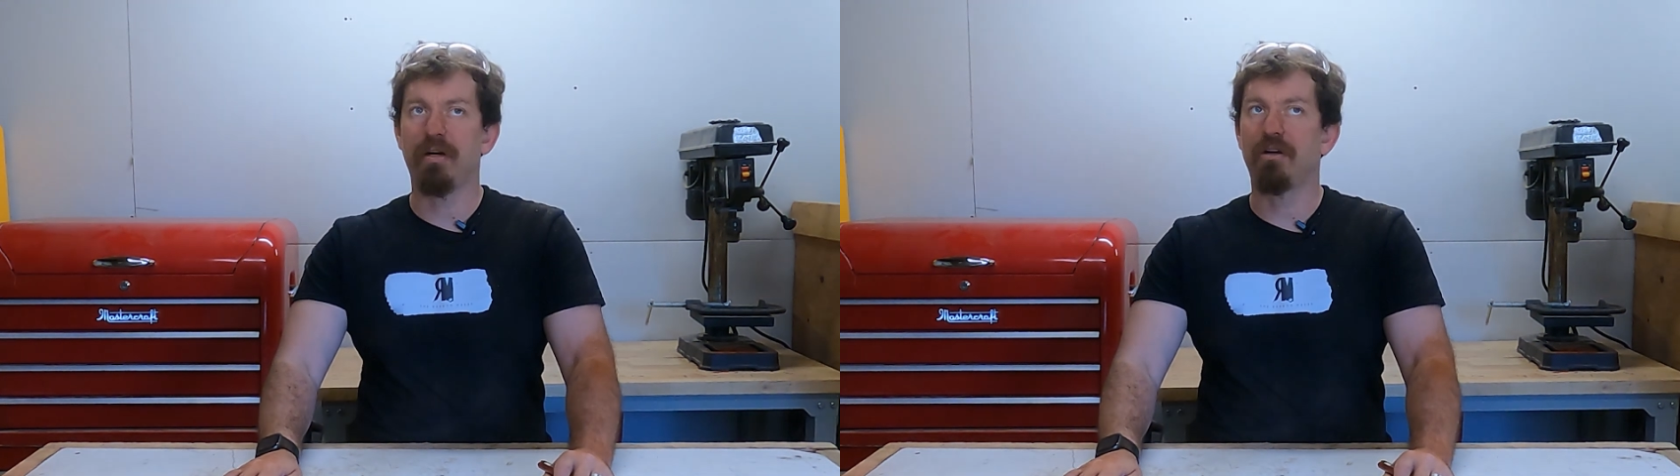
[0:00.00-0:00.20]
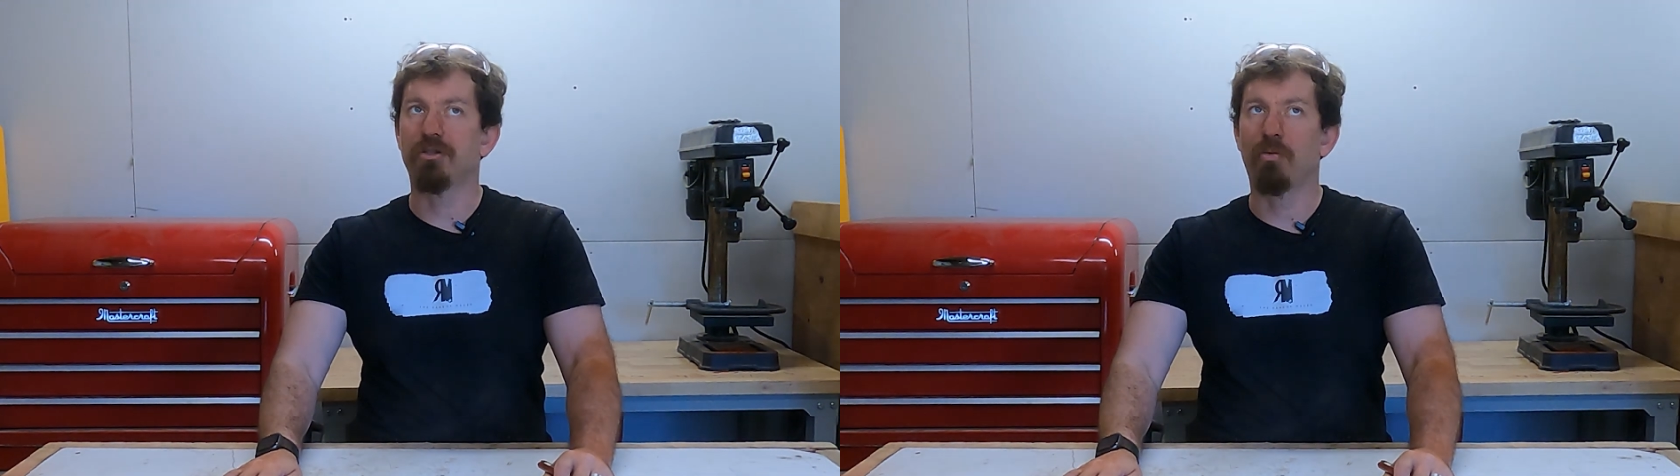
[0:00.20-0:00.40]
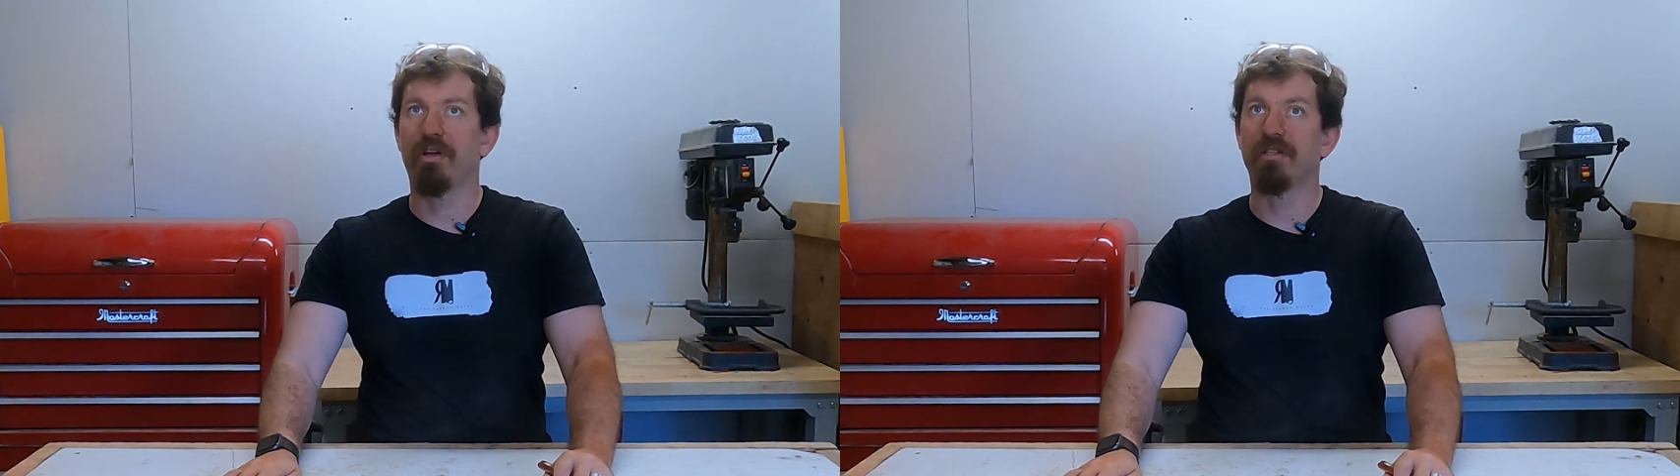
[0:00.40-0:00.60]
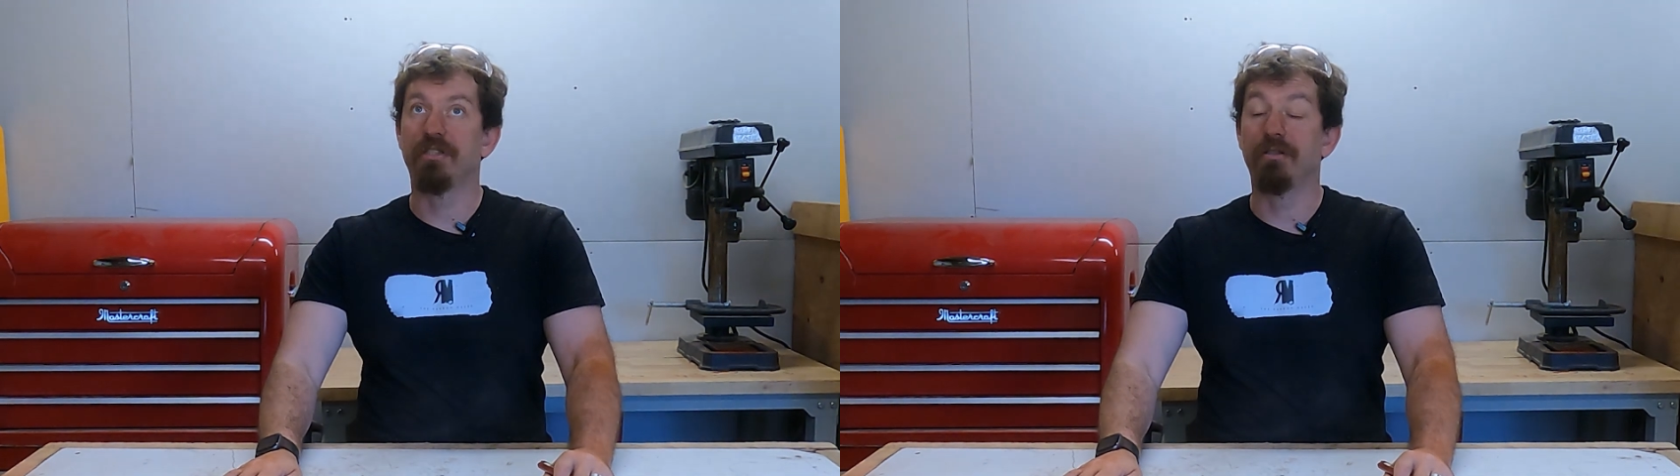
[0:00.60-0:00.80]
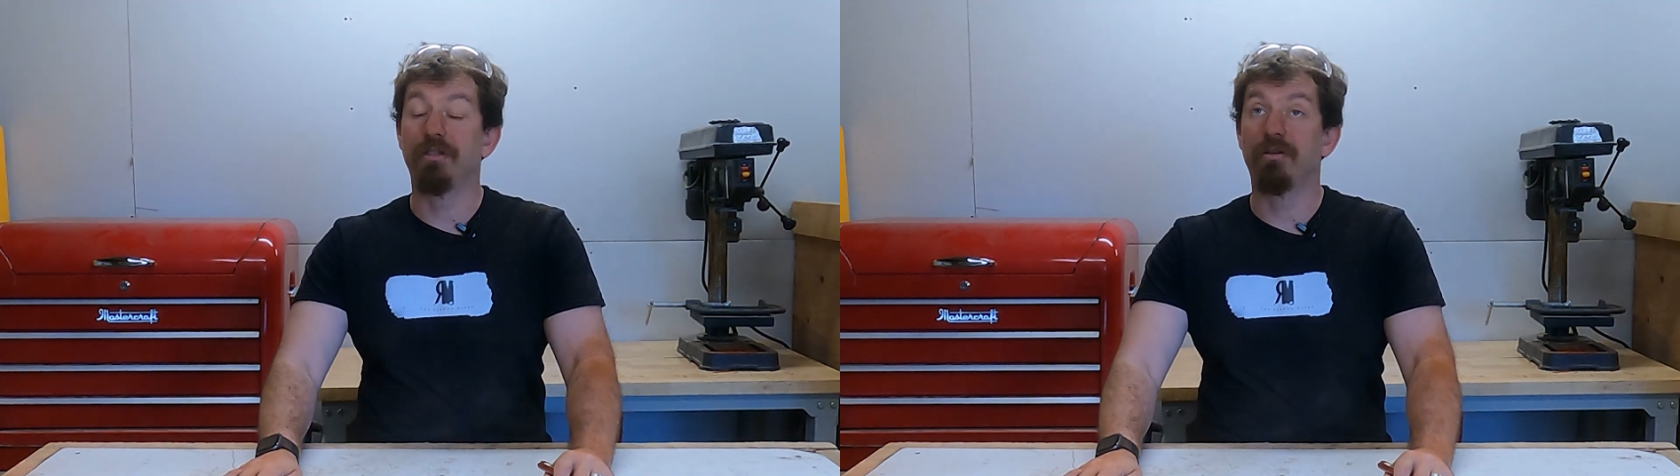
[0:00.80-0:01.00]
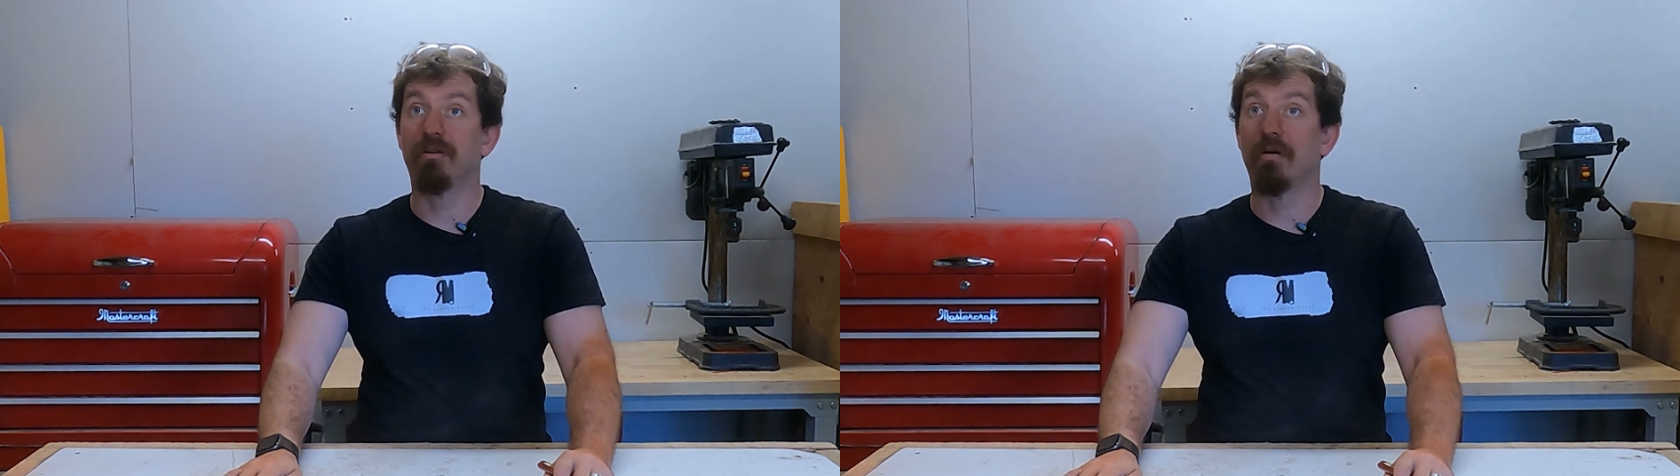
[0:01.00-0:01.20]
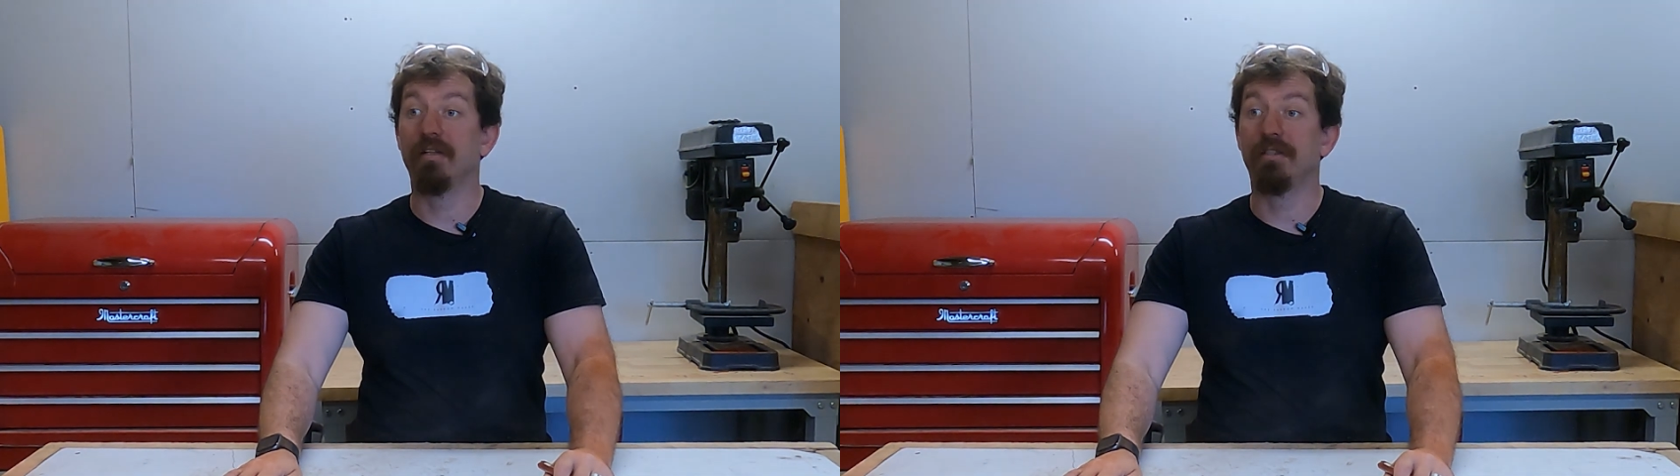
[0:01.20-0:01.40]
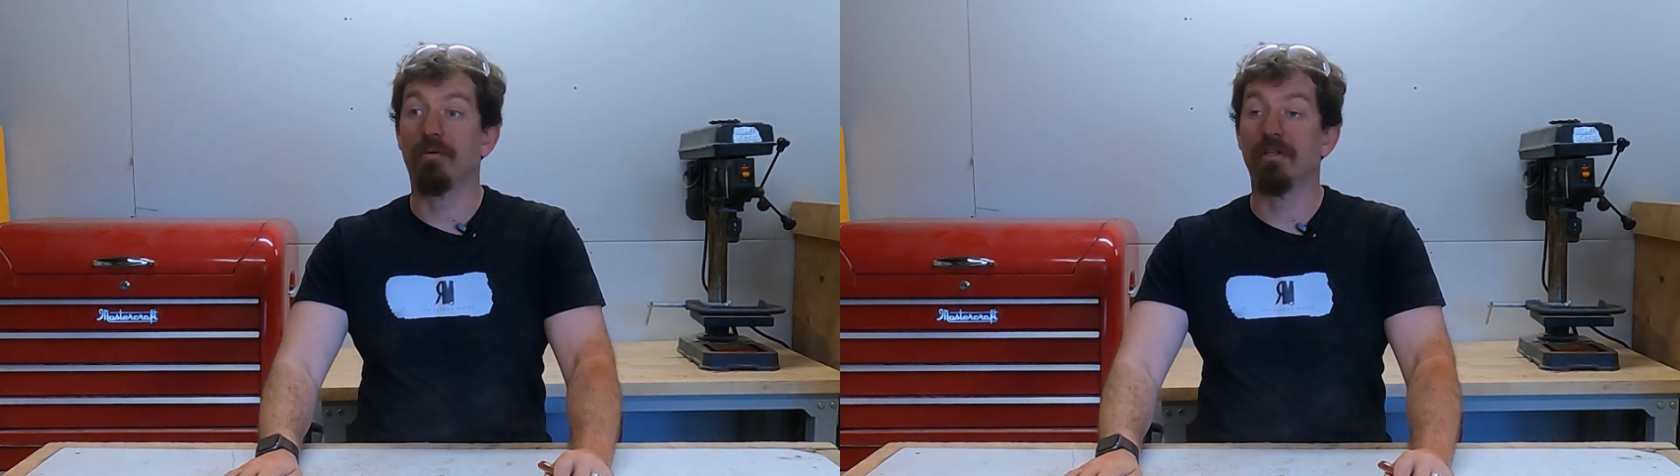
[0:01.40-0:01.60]
but I also want an excuse to do
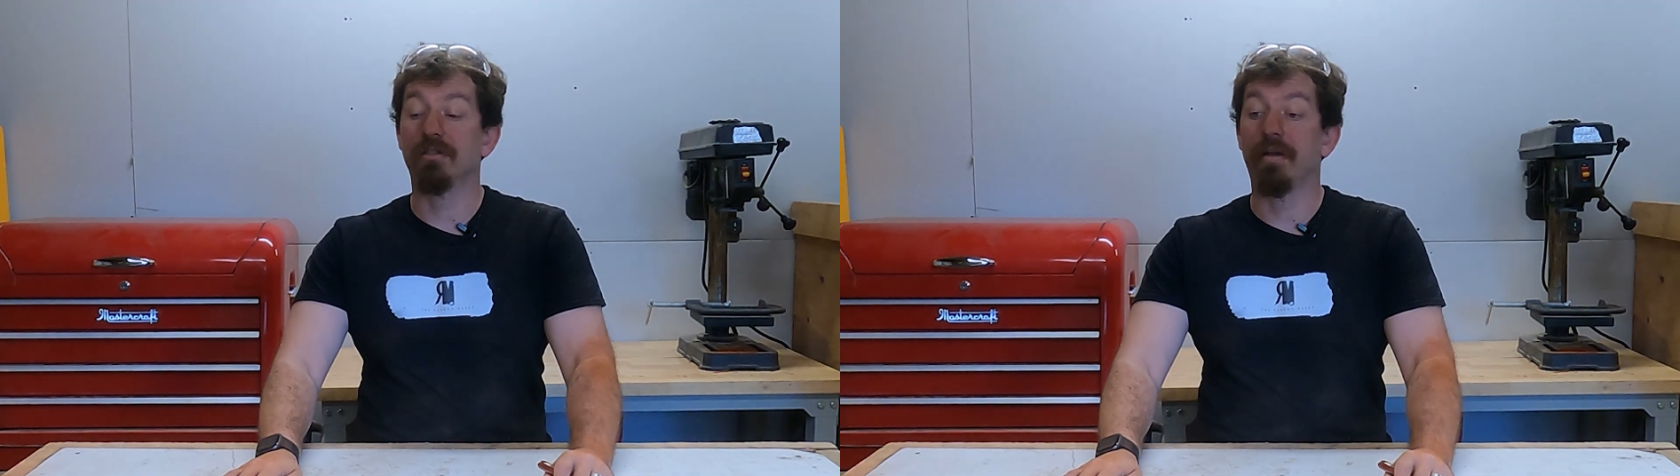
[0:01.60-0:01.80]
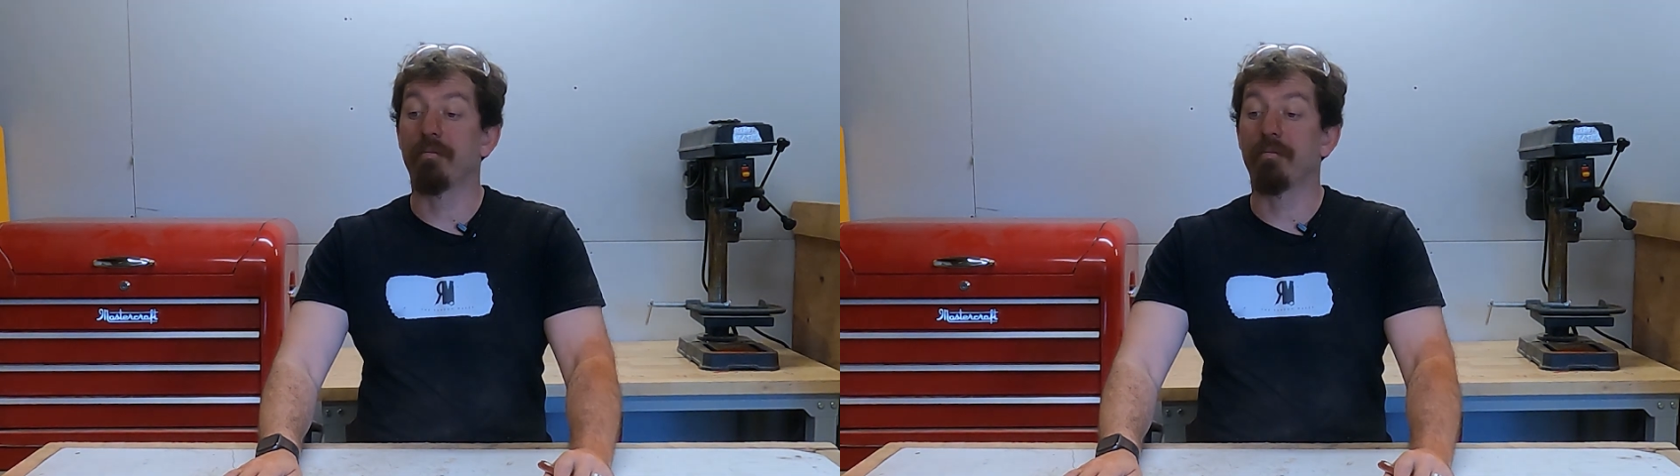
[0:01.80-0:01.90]
crazy ones.